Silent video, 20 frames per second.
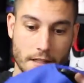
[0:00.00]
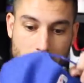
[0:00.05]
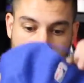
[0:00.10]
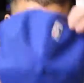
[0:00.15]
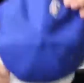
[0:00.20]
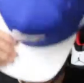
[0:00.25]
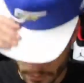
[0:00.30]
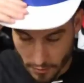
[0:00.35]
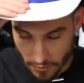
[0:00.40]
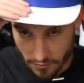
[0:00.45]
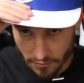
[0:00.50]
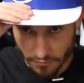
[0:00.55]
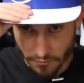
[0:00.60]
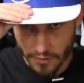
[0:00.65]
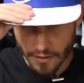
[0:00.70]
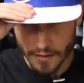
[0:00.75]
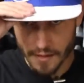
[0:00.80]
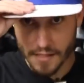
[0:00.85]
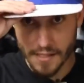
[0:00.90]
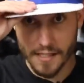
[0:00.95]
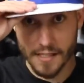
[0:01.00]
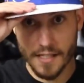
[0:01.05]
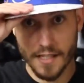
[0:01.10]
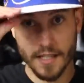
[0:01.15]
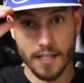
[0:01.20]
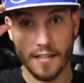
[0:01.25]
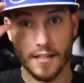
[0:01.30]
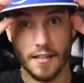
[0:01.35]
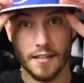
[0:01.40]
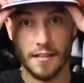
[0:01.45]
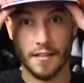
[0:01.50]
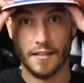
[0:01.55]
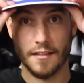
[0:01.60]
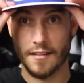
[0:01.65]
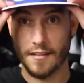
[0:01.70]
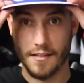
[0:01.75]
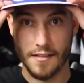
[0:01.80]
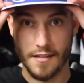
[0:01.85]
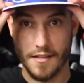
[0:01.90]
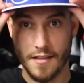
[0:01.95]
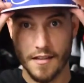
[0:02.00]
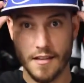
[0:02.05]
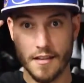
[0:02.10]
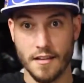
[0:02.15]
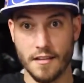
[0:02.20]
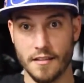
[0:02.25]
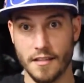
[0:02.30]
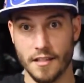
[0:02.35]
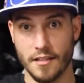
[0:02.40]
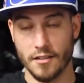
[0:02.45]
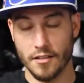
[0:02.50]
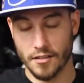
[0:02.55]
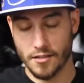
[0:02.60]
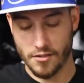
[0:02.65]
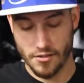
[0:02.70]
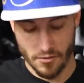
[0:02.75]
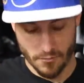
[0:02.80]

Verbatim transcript: these are both really sick. It looks